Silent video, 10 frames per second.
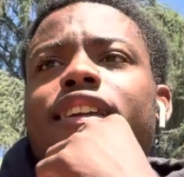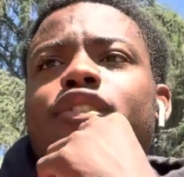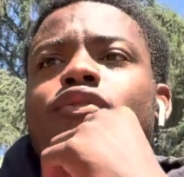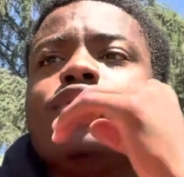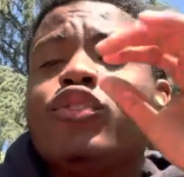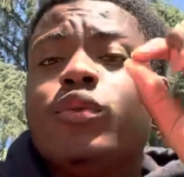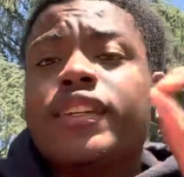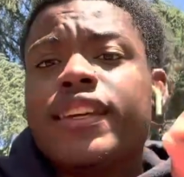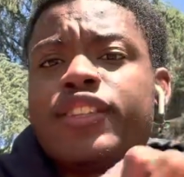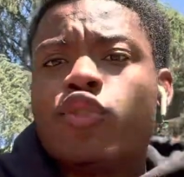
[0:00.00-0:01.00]
you you would
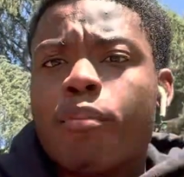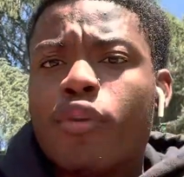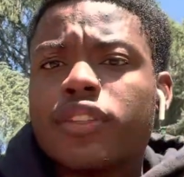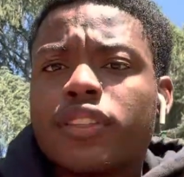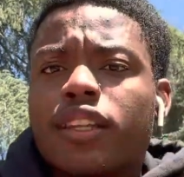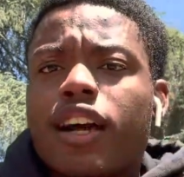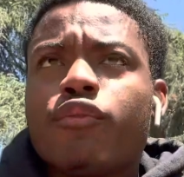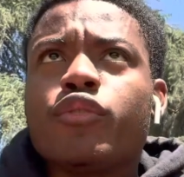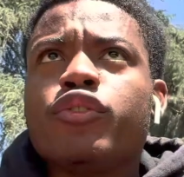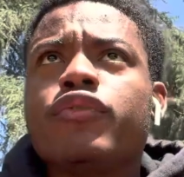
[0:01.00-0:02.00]
get to a point in
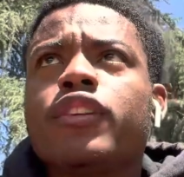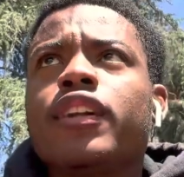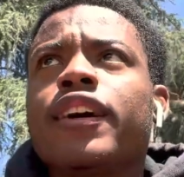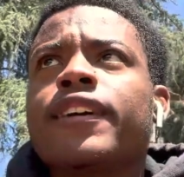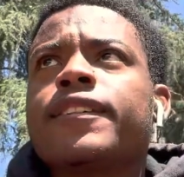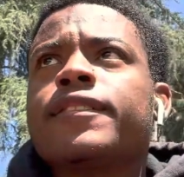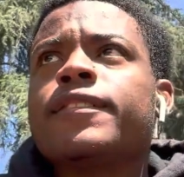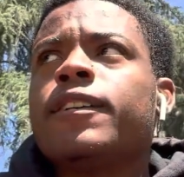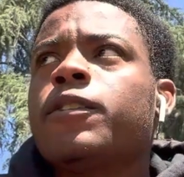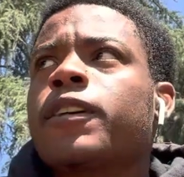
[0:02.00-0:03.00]
life where you feel like,
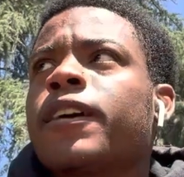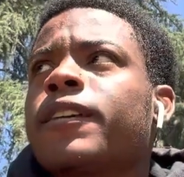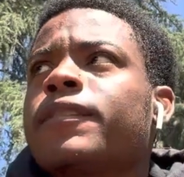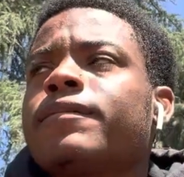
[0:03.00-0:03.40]
okay,